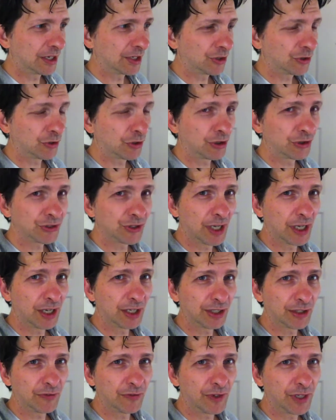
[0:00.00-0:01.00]
you'll also
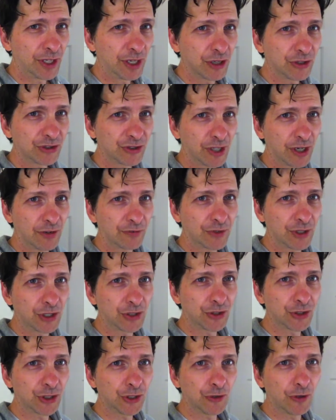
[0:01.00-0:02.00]
like the videos that I've
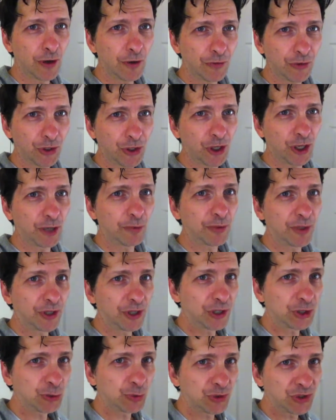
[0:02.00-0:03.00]
done too of the Curb
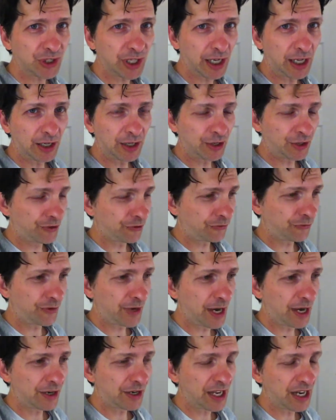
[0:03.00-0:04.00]
Dudes, which are a lot of
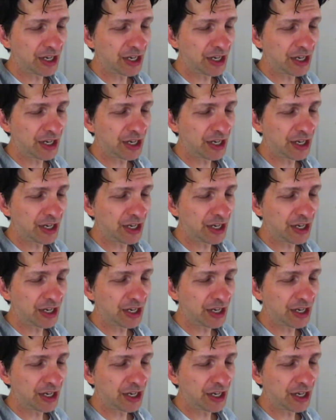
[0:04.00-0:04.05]
fun.